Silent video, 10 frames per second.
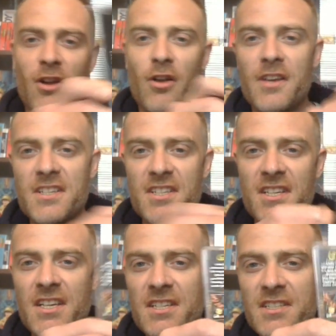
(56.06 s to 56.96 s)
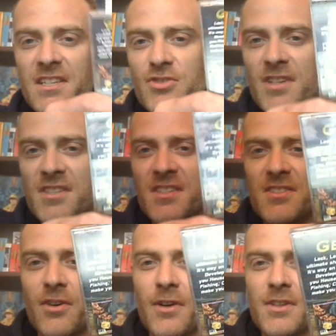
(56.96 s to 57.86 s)
like this, it's an interesting
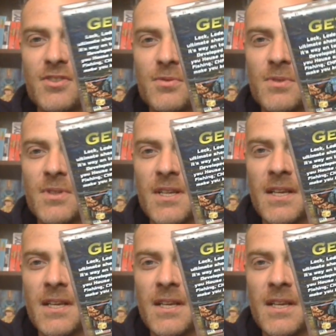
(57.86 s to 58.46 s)
title.